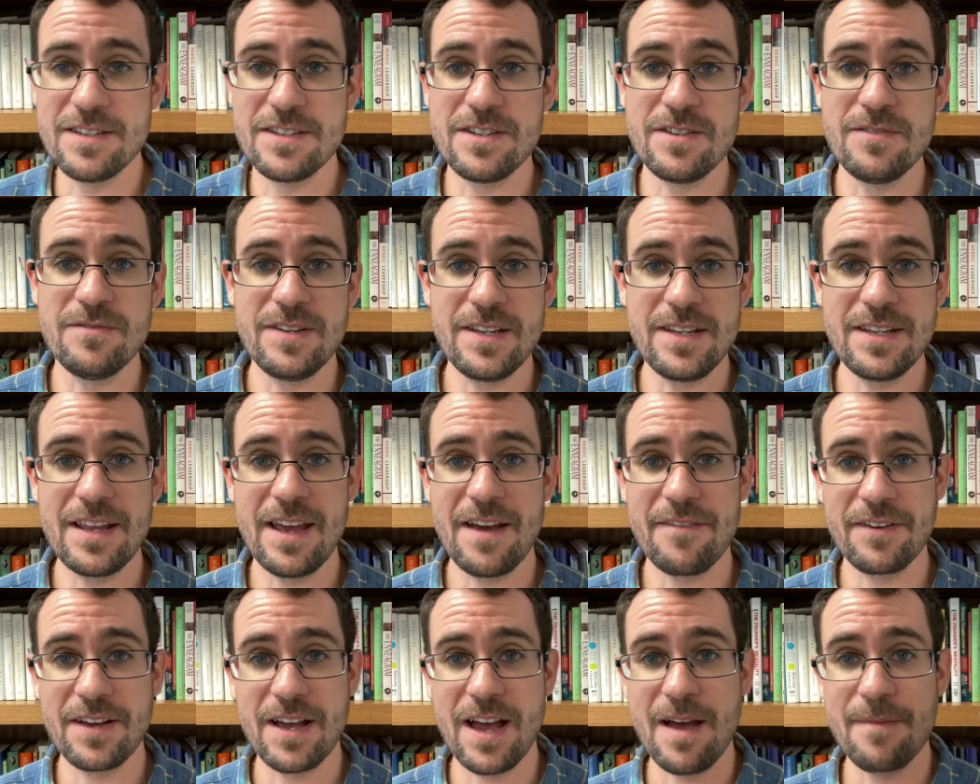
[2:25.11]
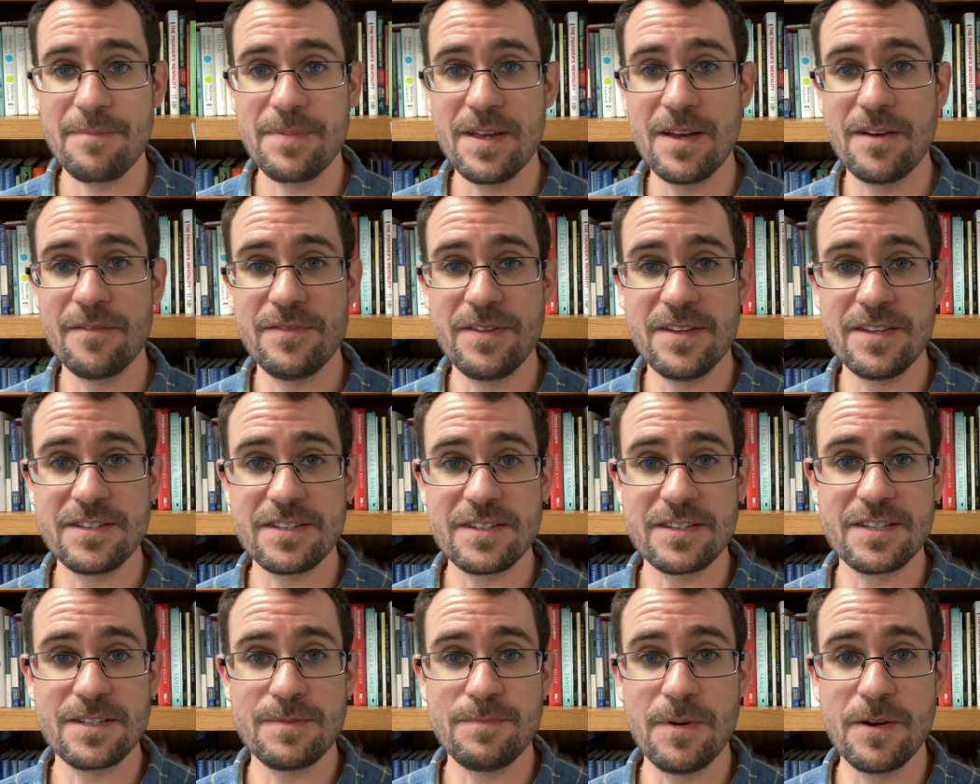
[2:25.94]
you need to have a copy of this
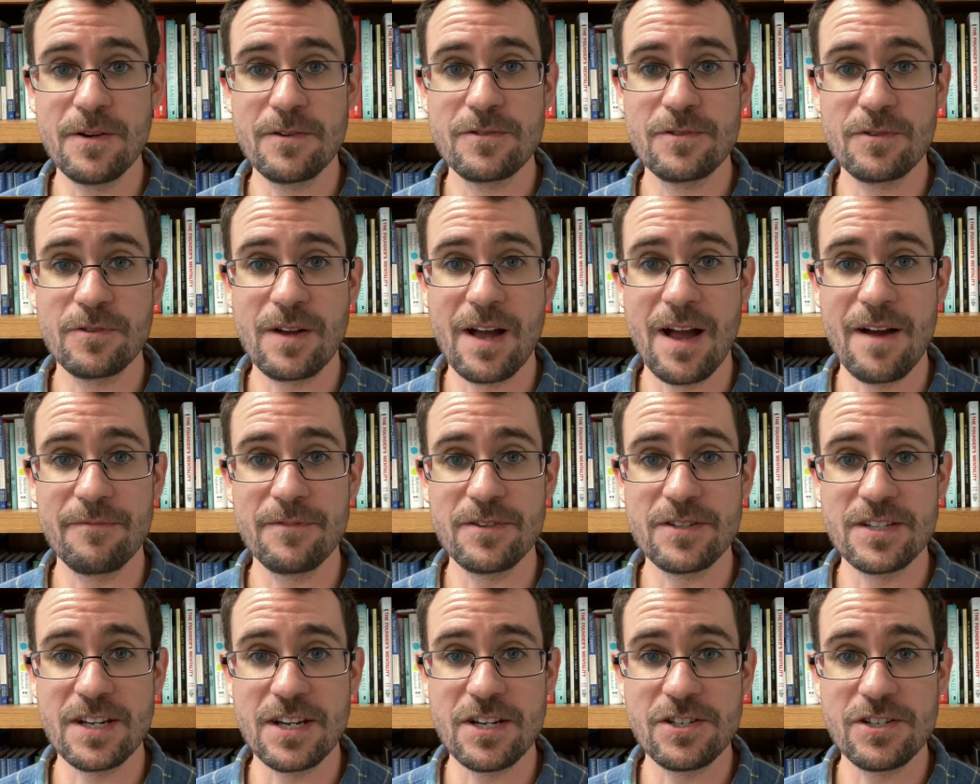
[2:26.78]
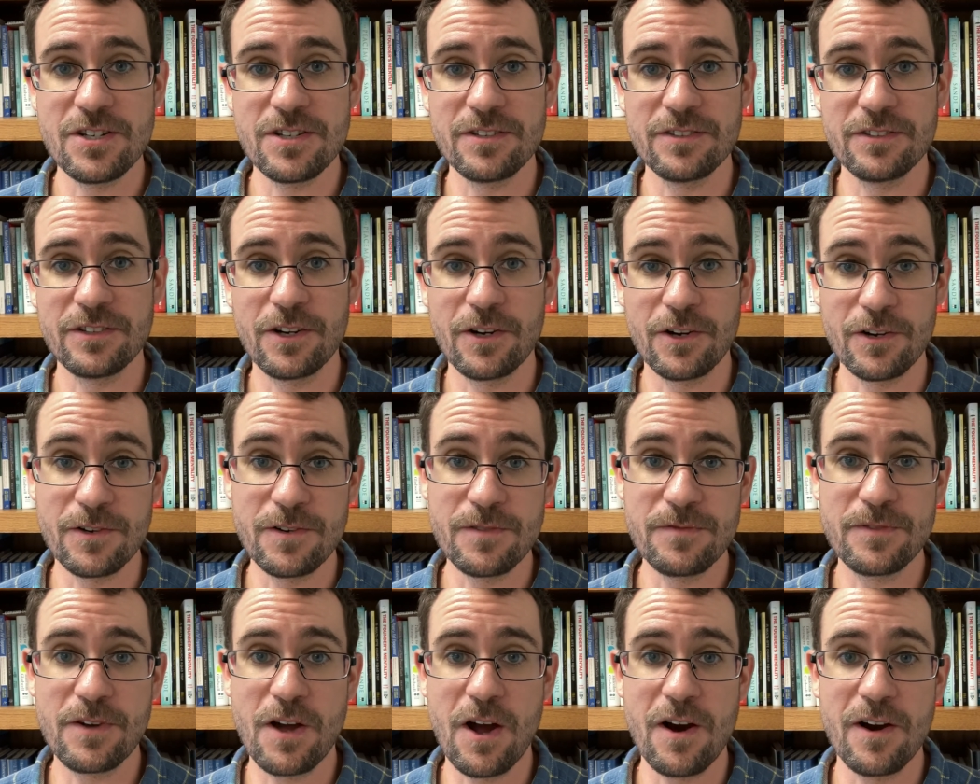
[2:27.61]
spiritual conversation
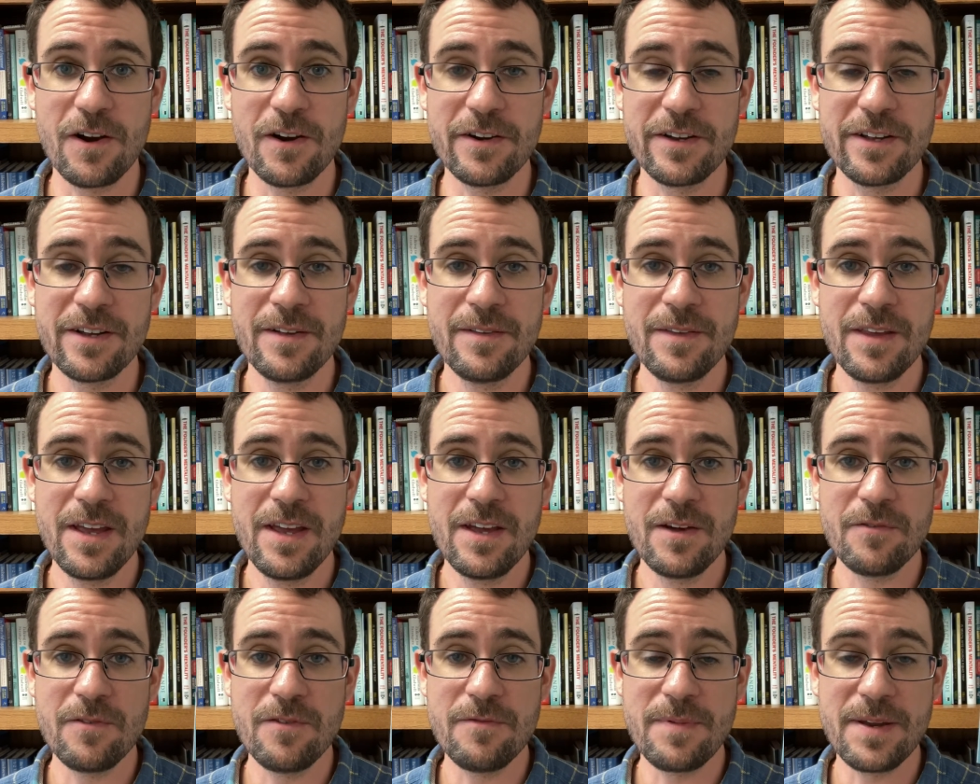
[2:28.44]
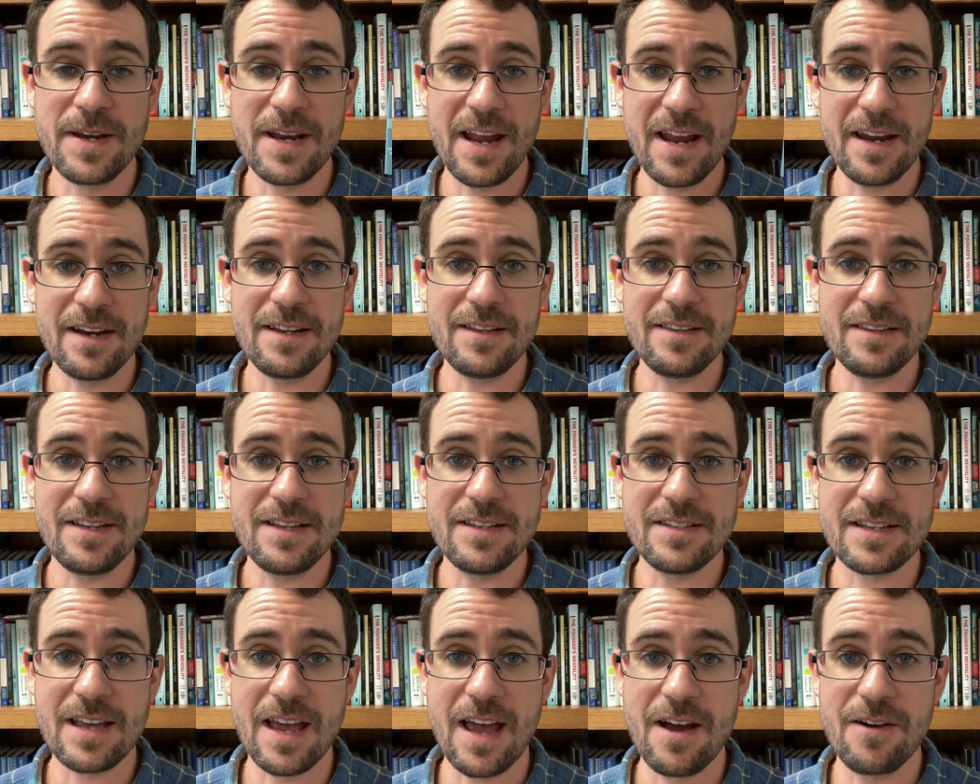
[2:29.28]
curve card. We've been handing
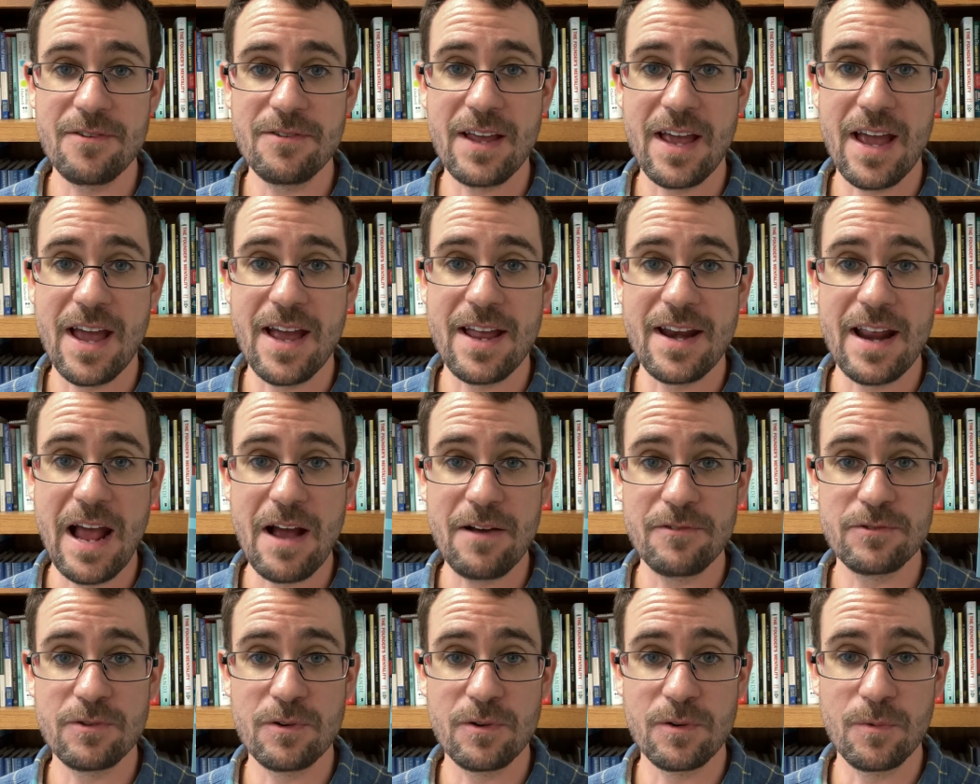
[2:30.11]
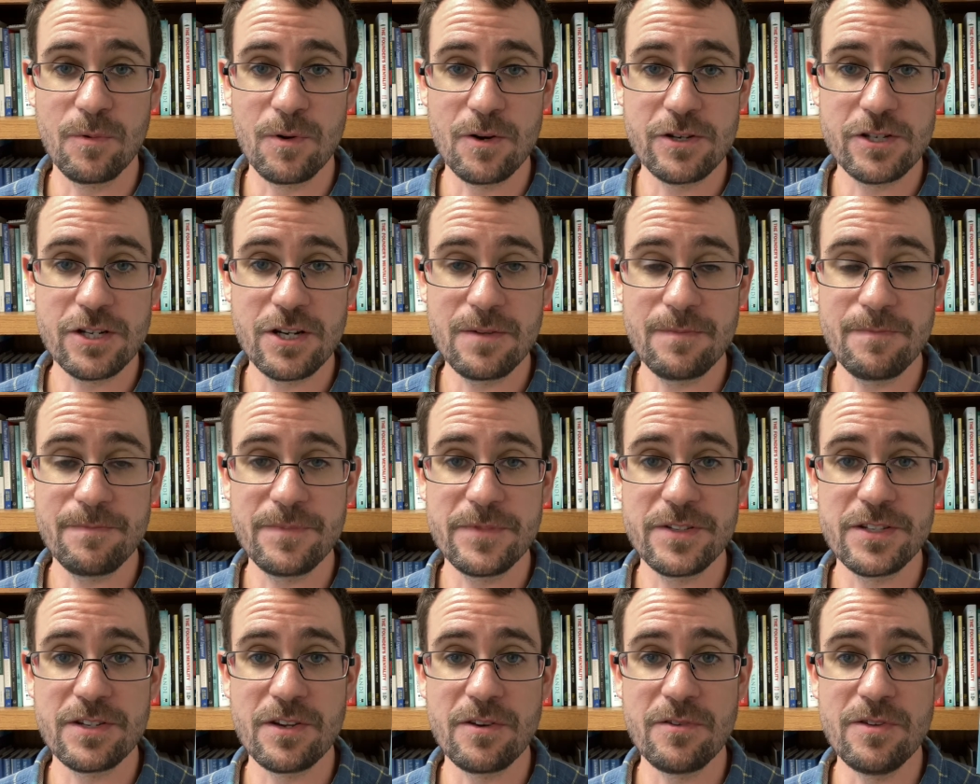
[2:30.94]
these out at outdoor worship,
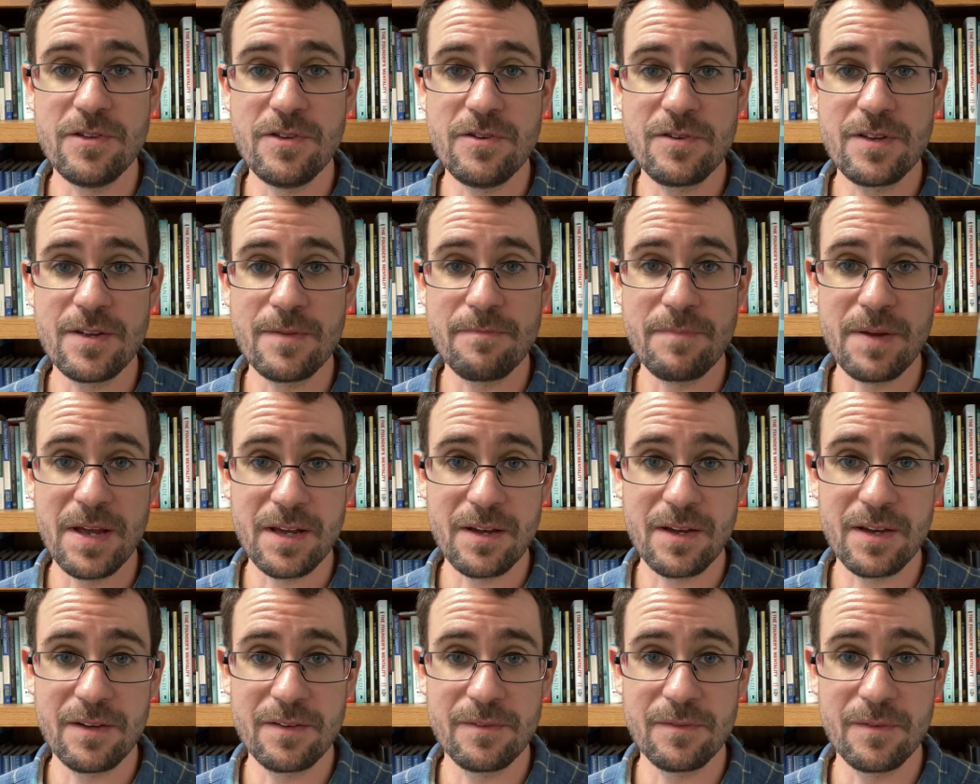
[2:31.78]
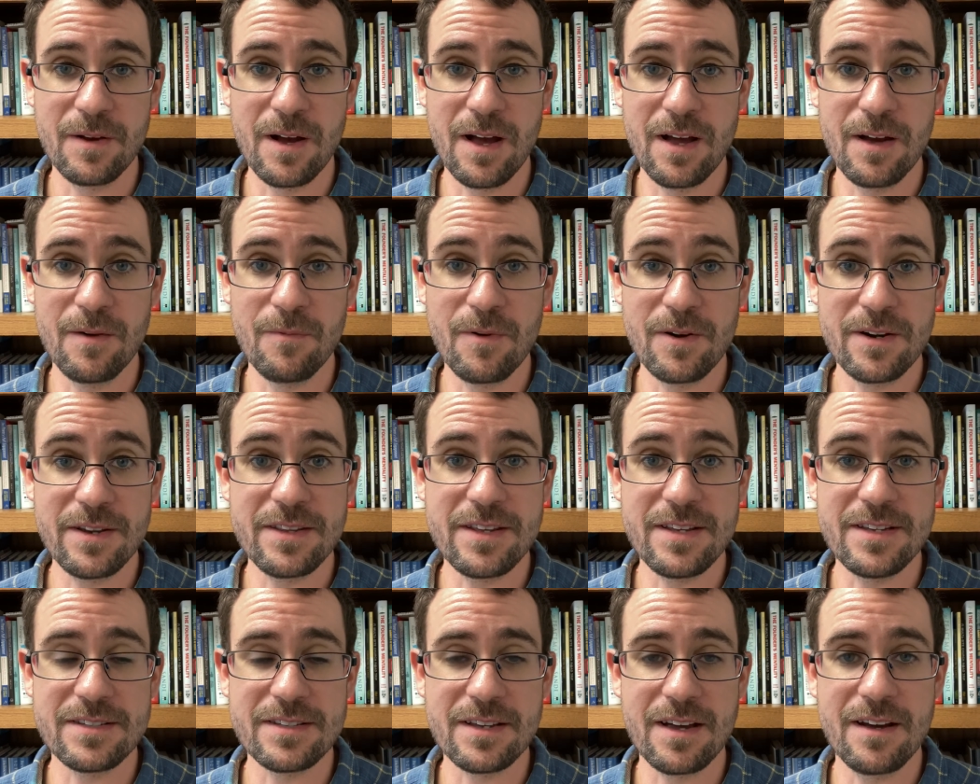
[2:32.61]
so you can pick one of
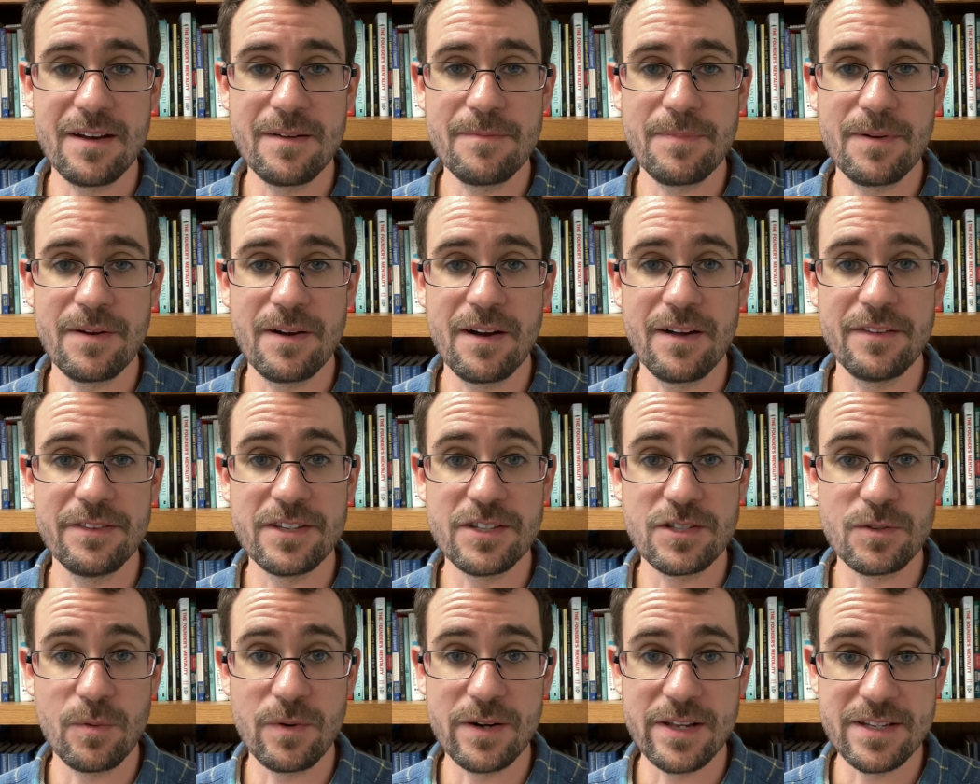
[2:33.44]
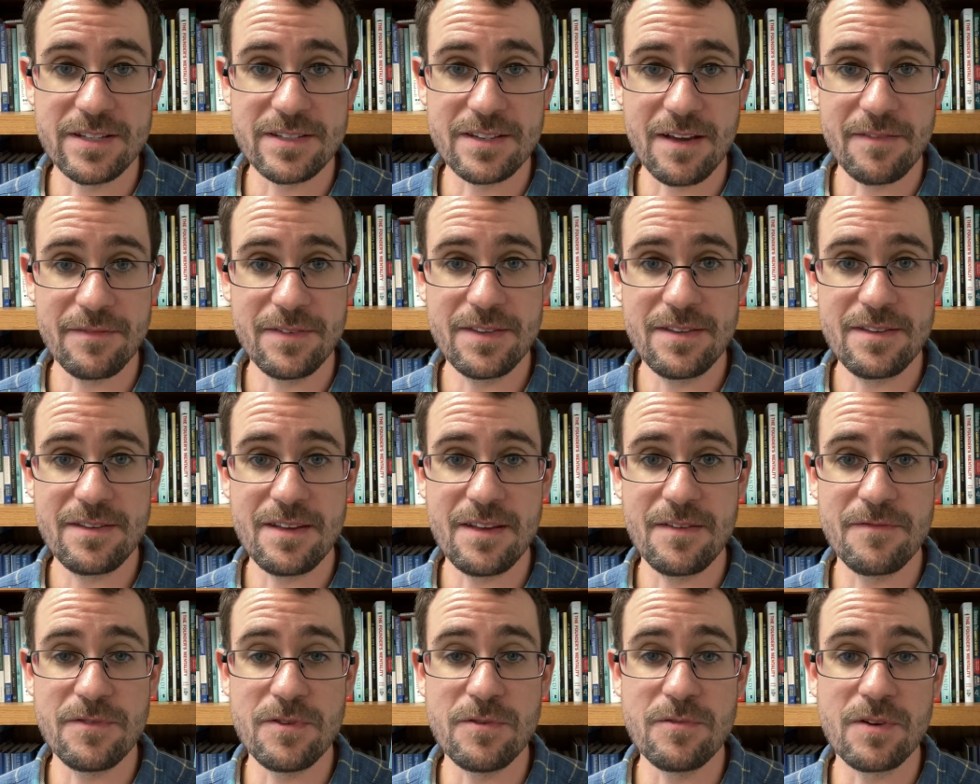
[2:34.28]
these up on the 27th
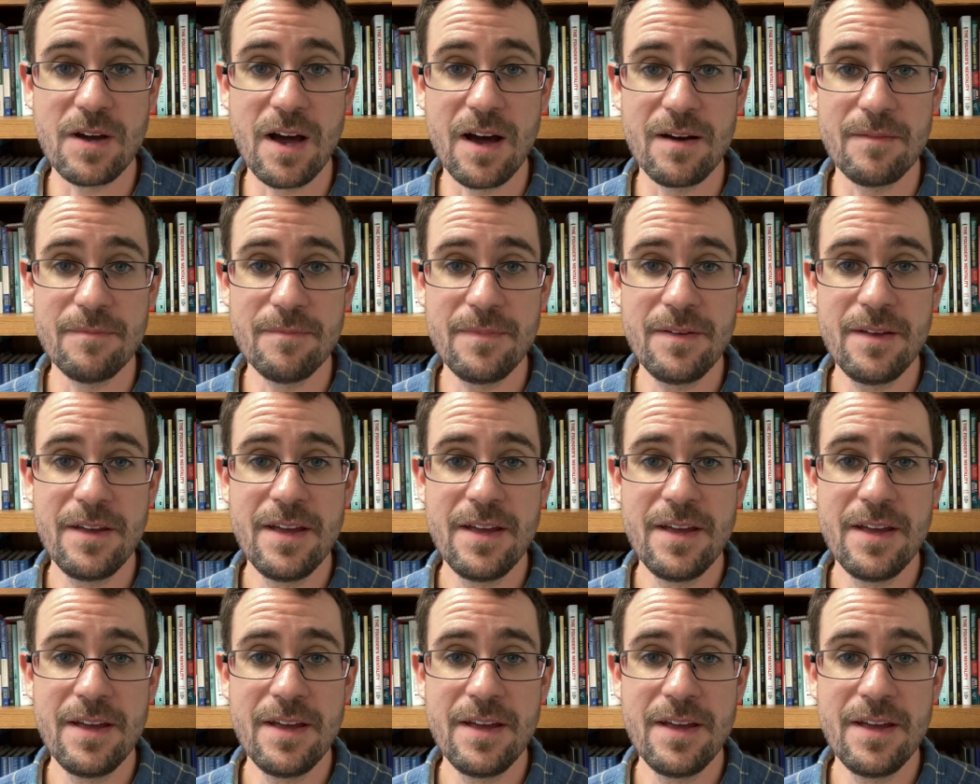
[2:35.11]
if you come.